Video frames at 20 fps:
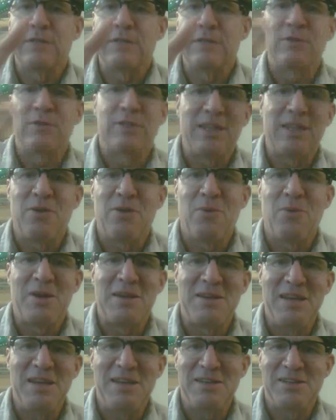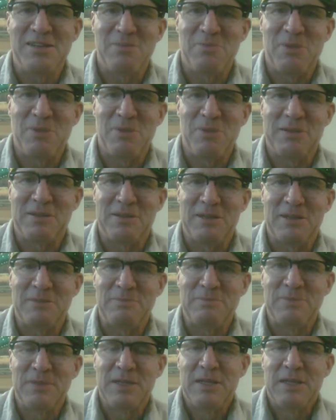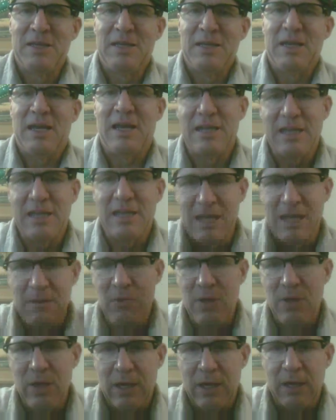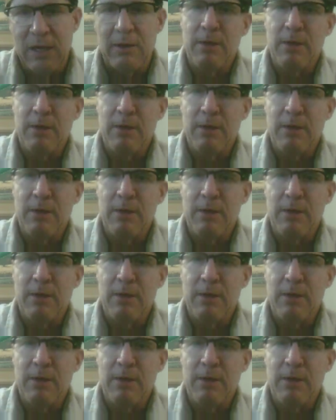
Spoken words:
if there's anything you want to teach us about that. And to keep thinking.